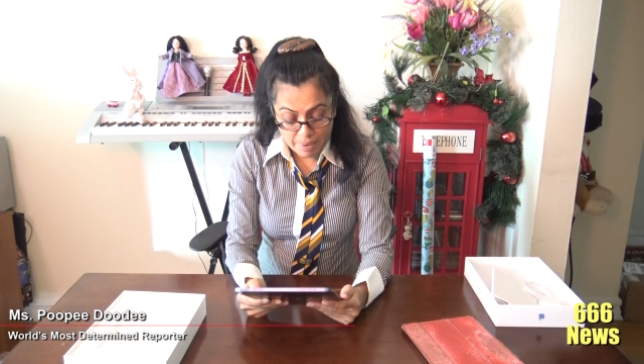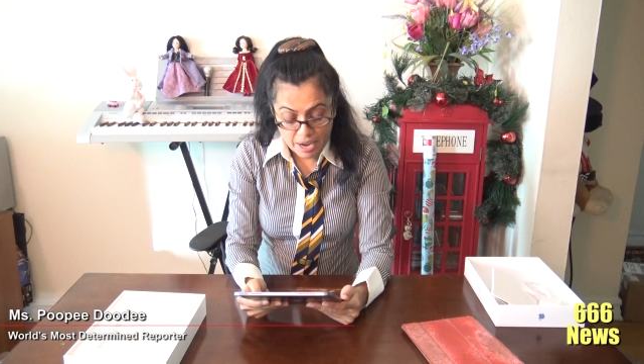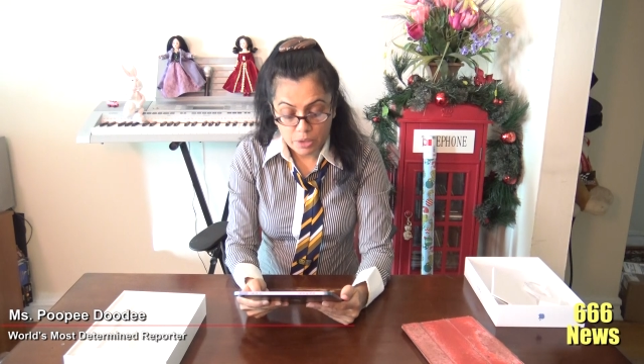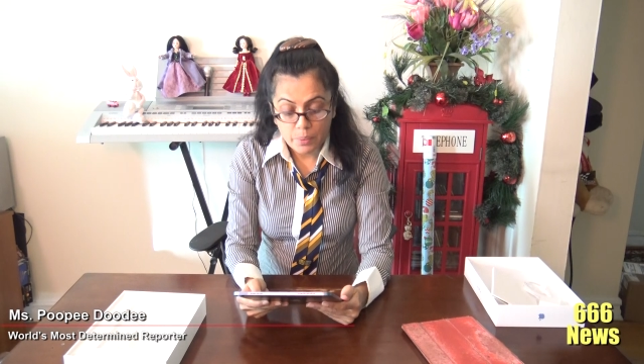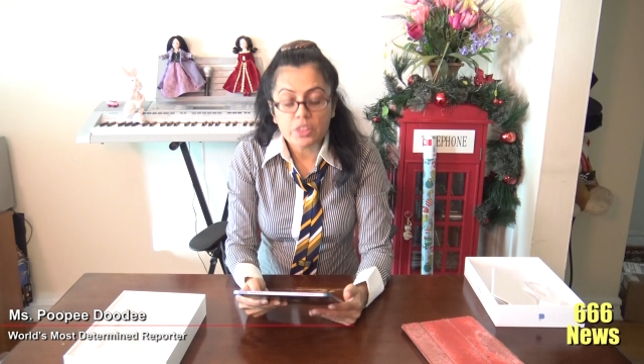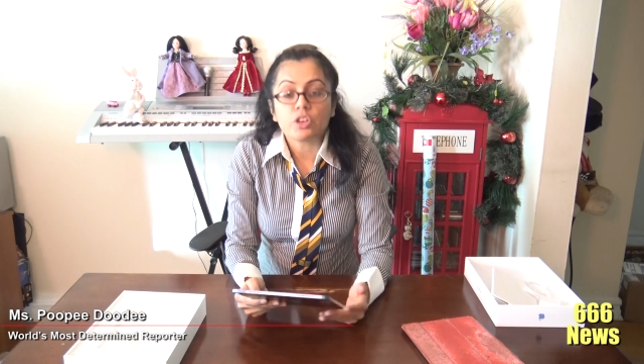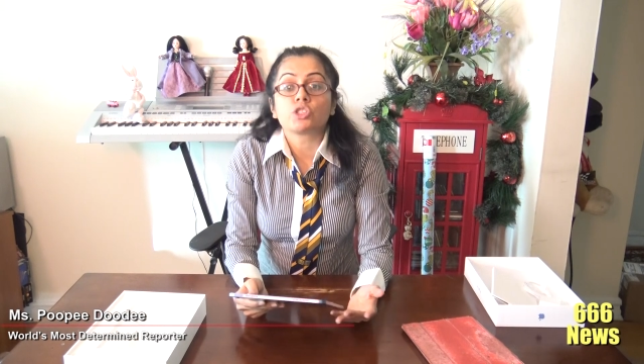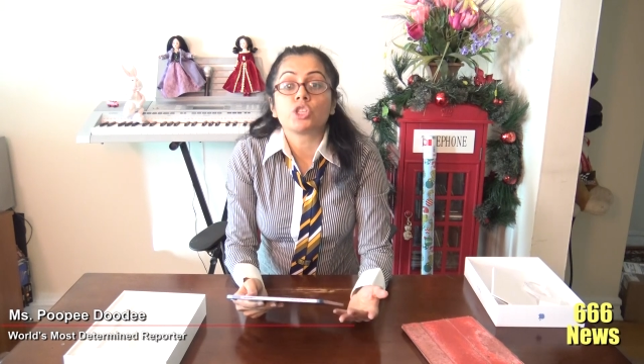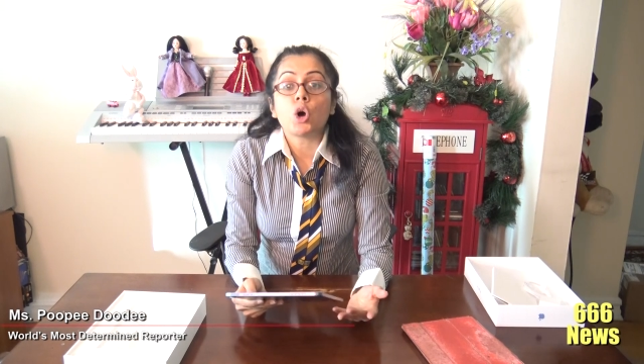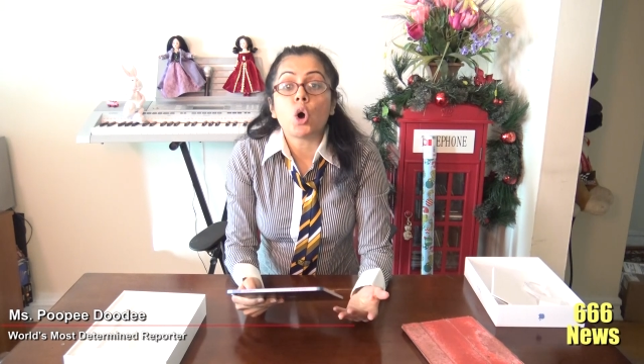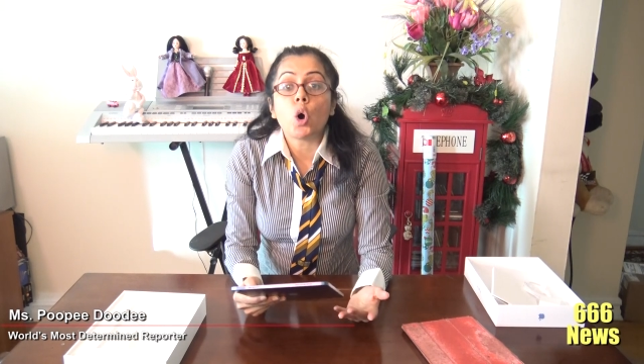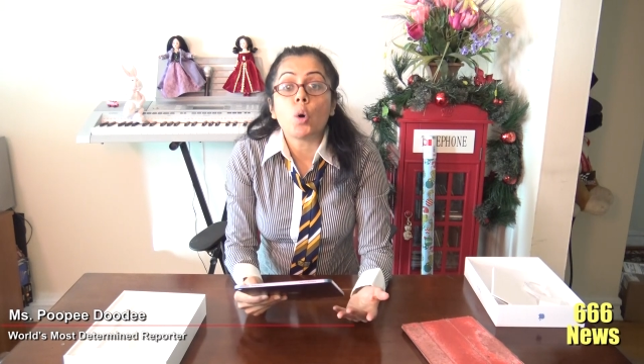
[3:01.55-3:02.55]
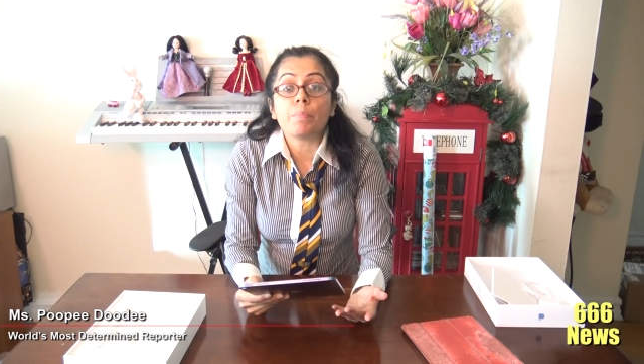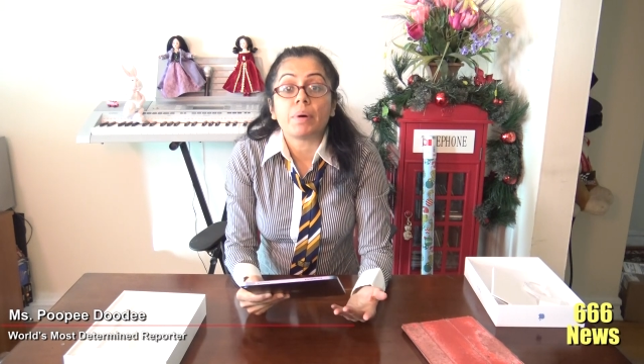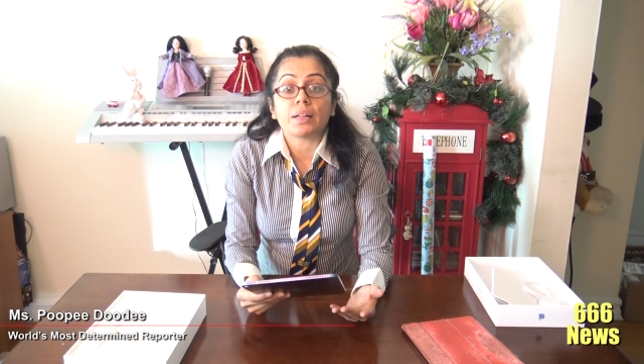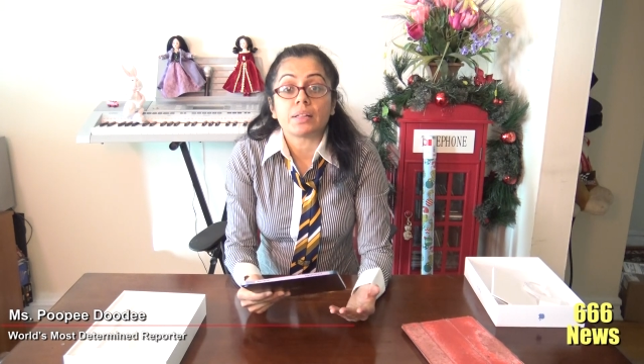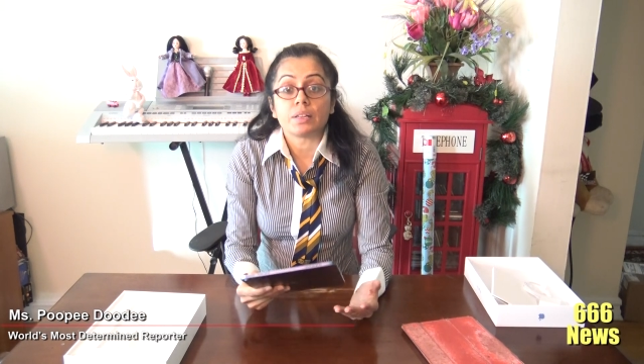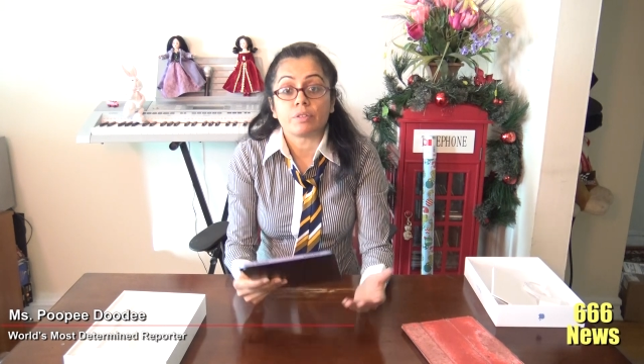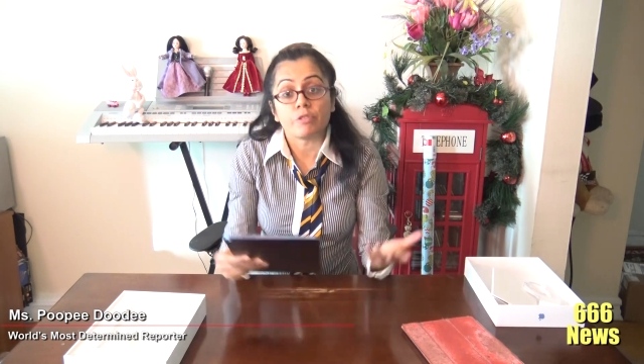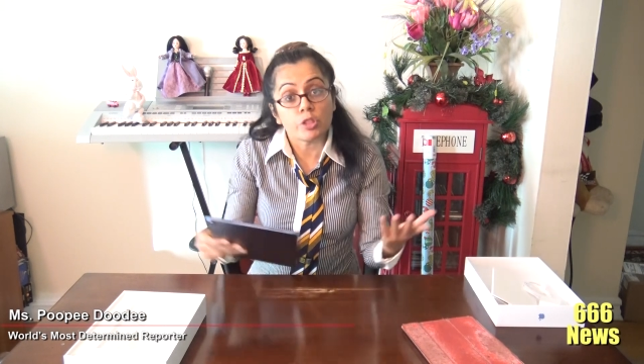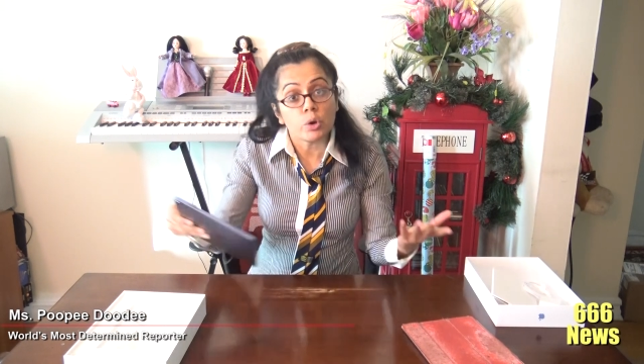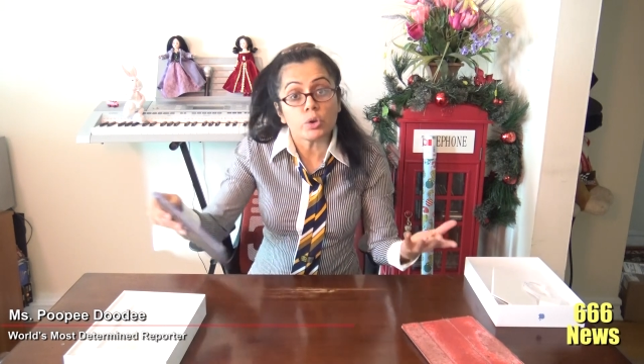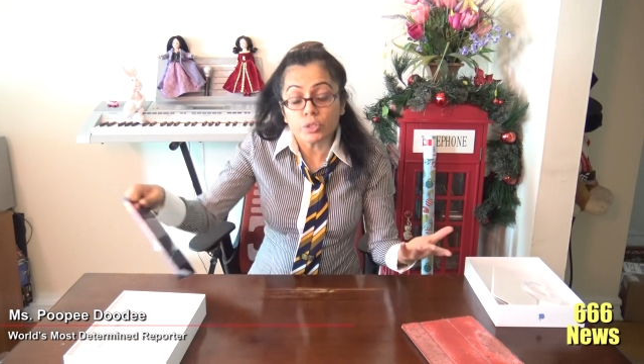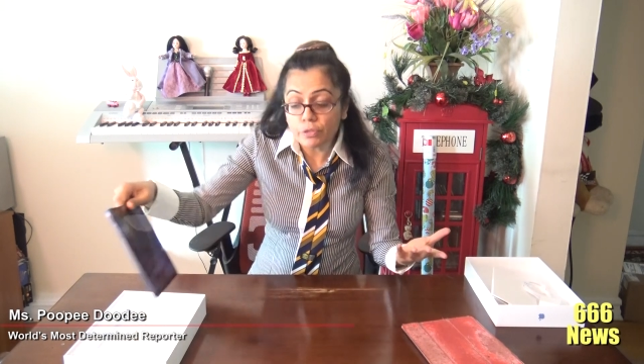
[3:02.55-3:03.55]
by the way, there's no home button. For
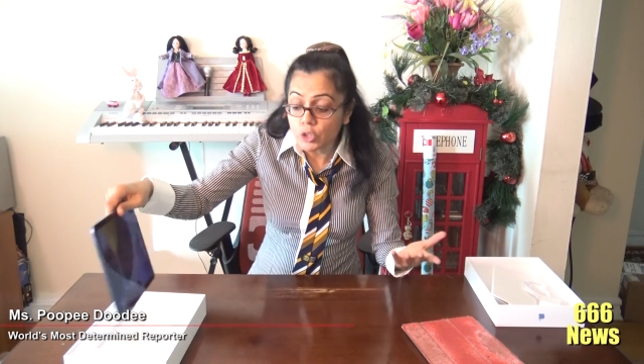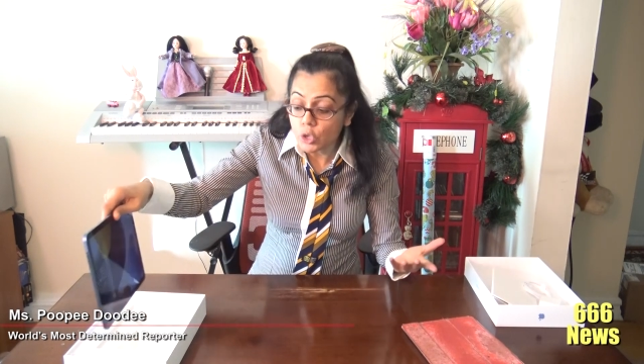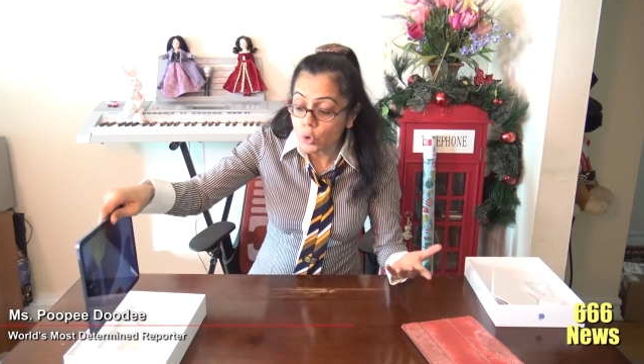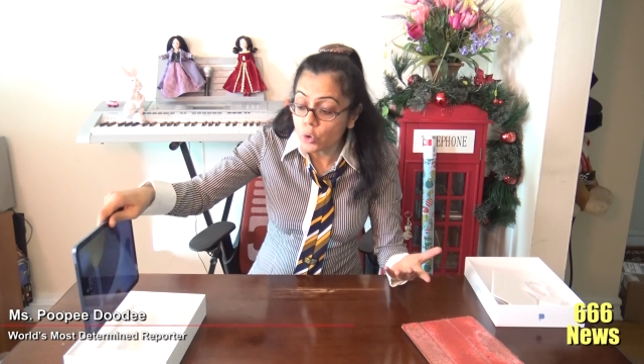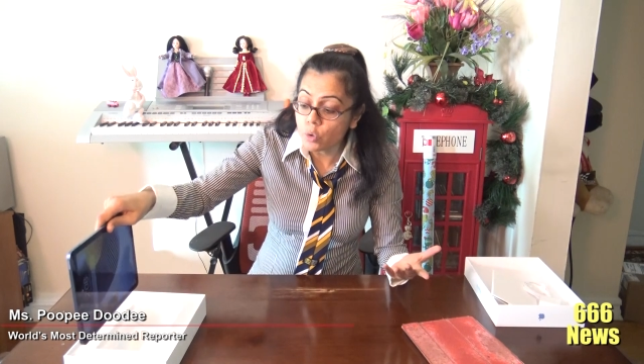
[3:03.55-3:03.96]
those of you